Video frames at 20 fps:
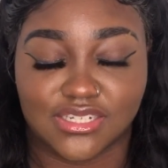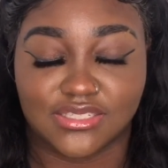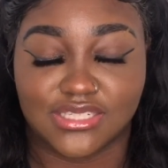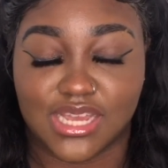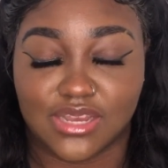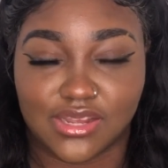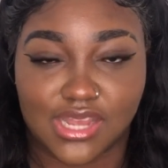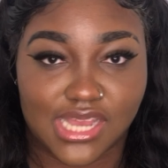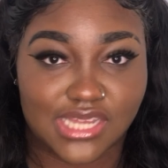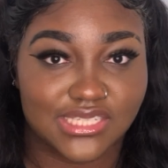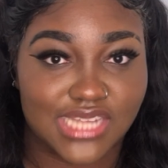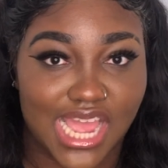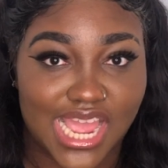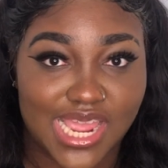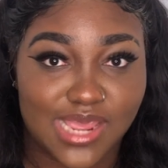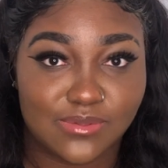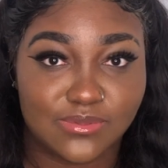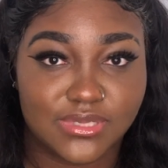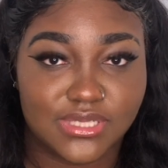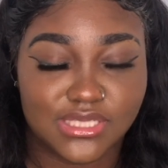Now, guys, I
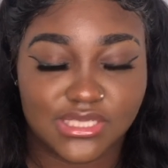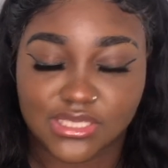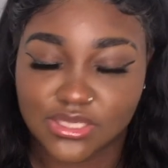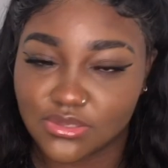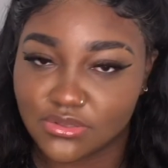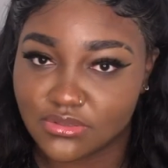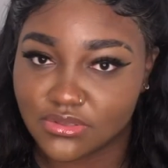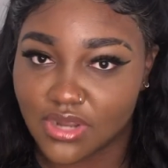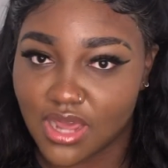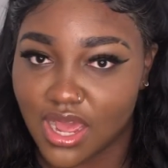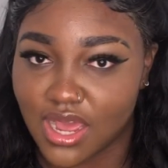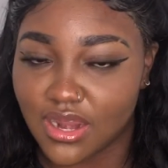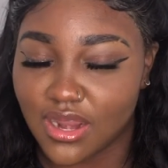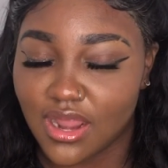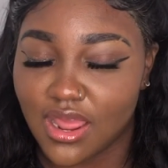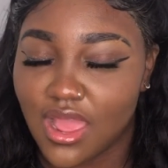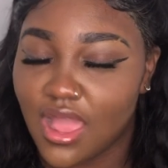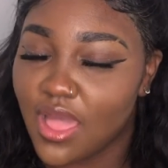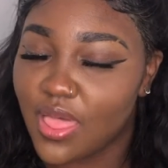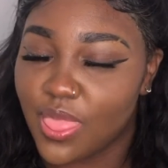am still not
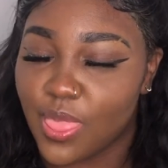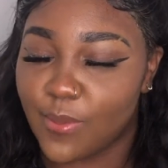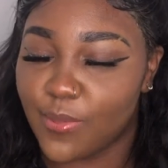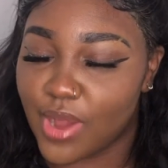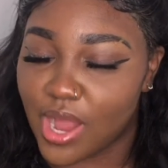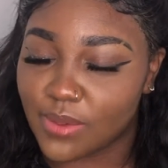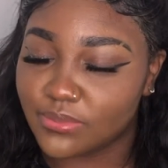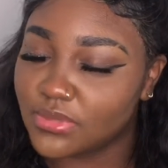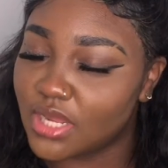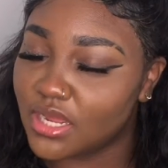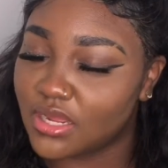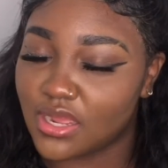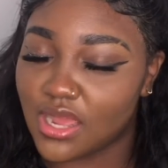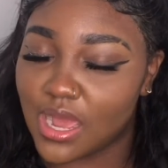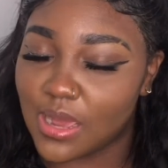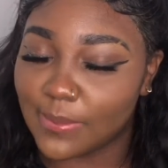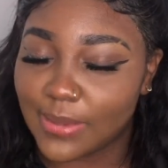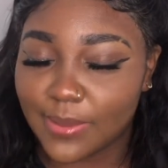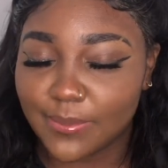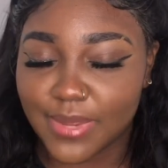the
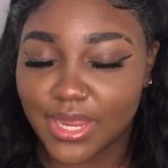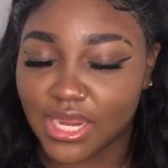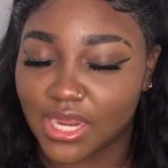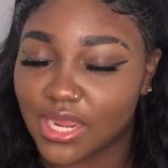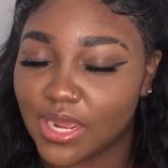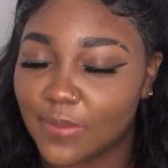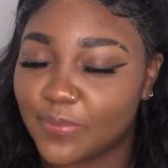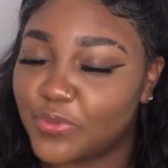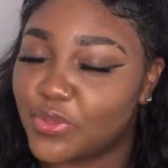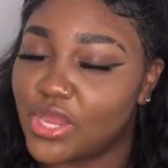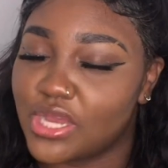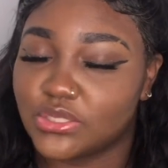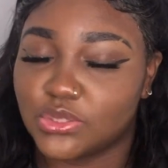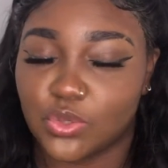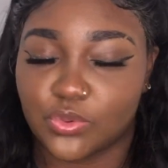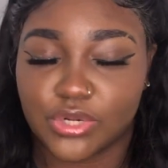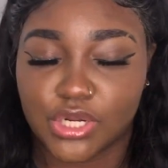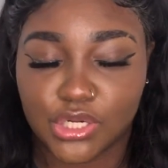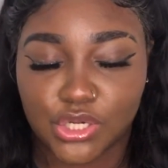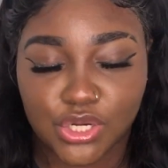bomb.com at makeup. You guys
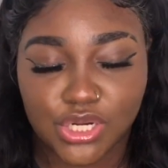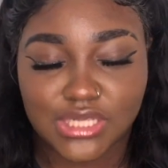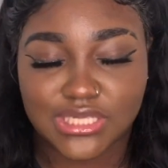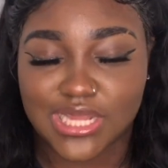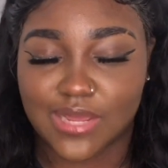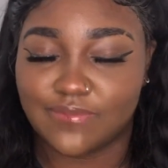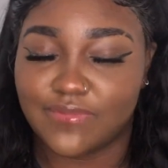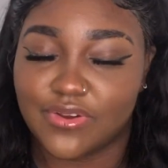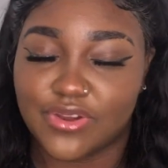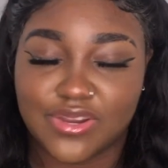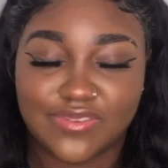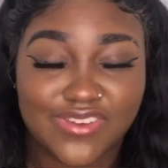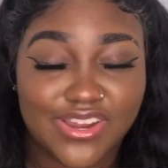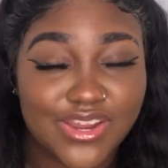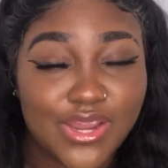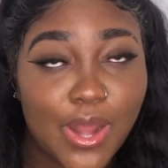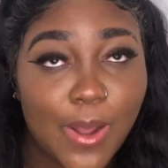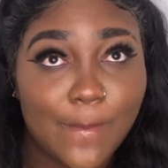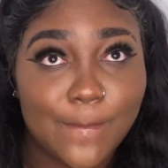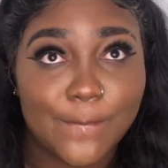already know this. I'm very,
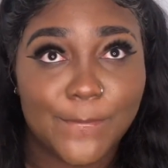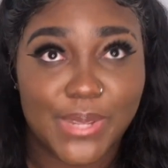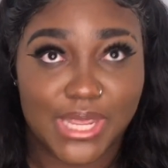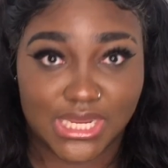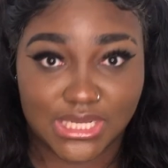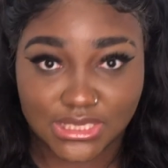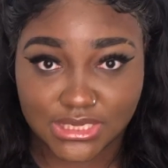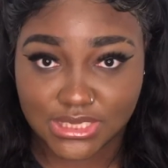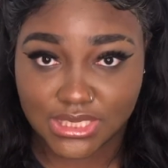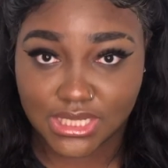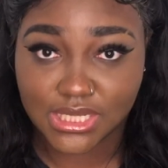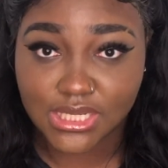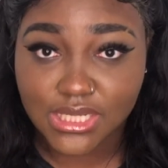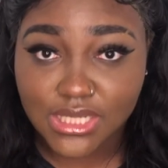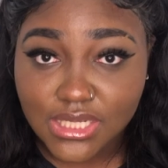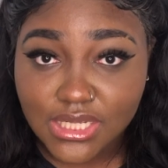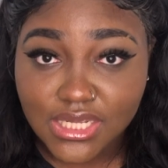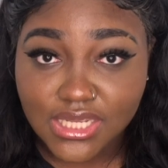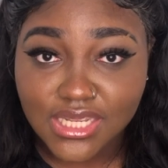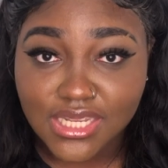very basic,
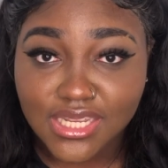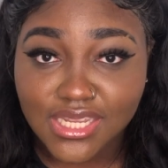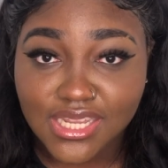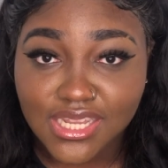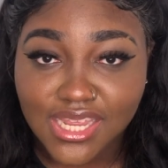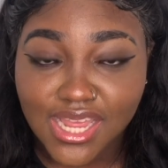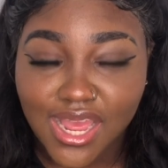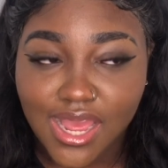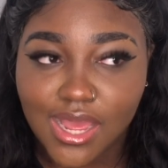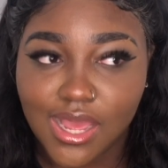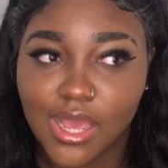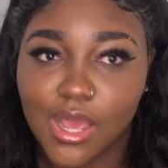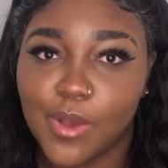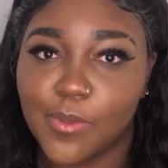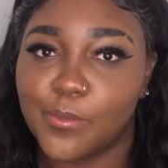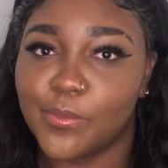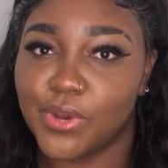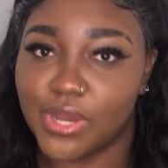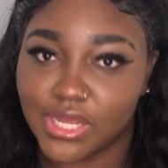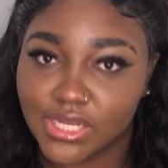
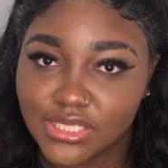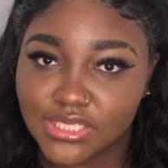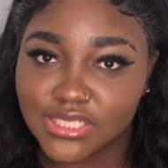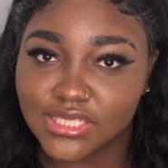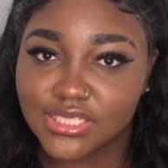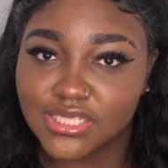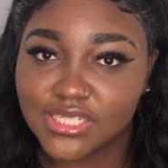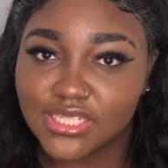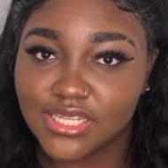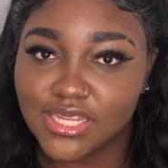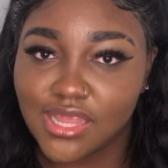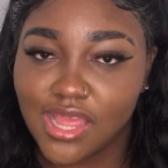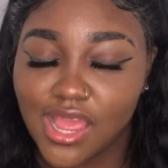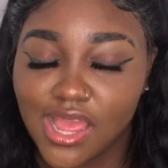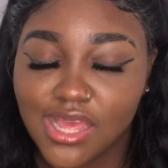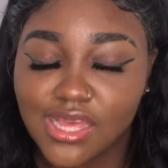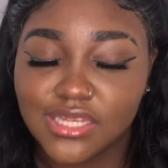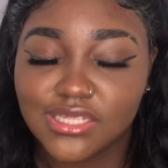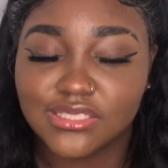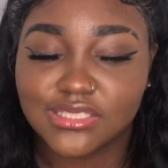but
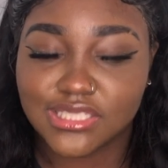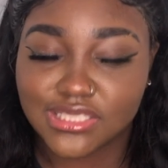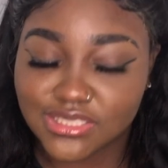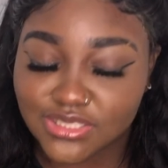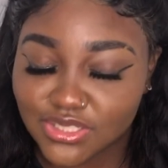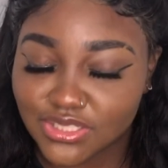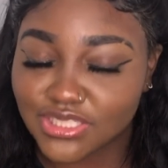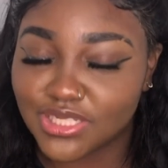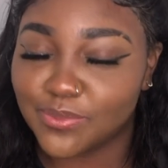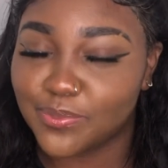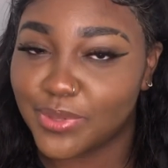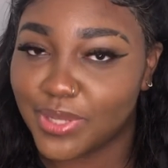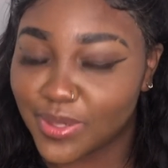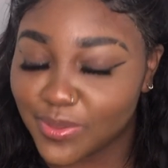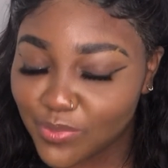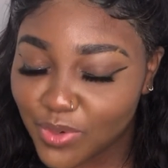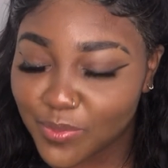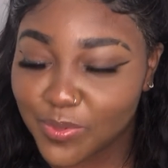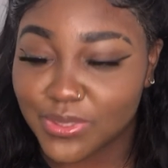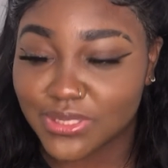sis looks a bit
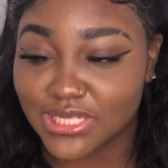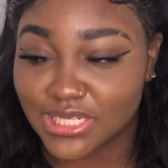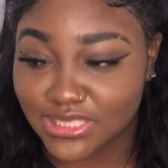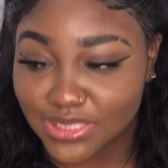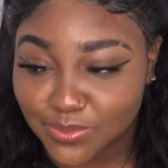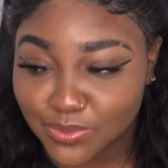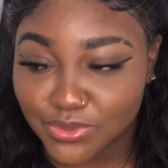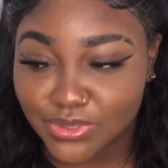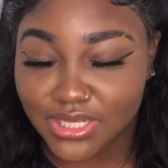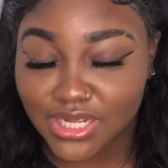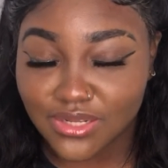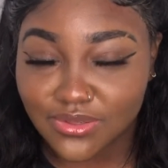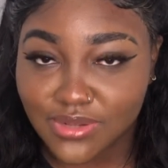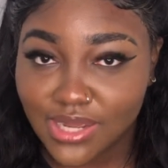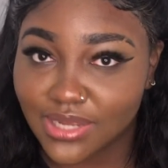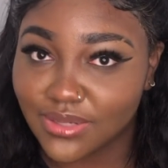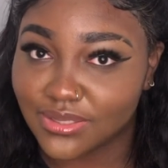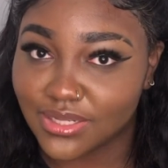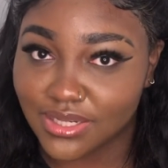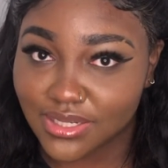more presentable now,
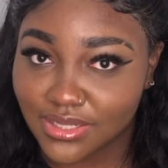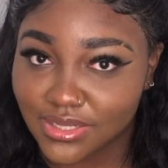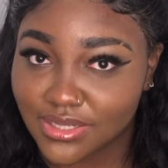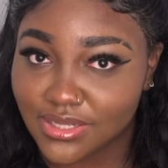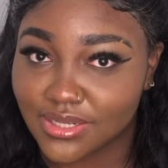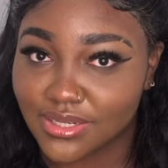I think.